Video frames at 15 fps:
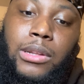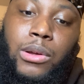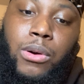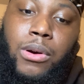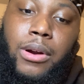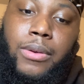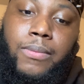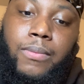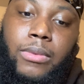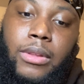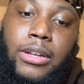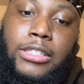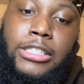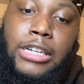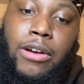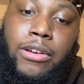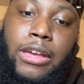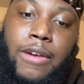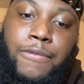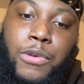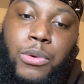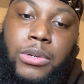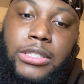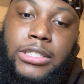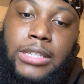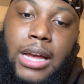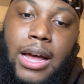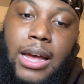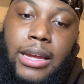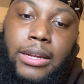Lord shall give you a
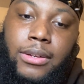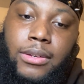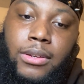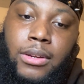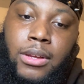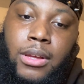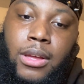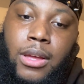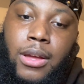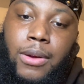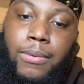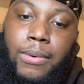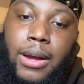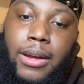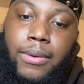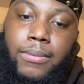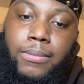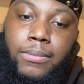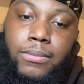sign, right?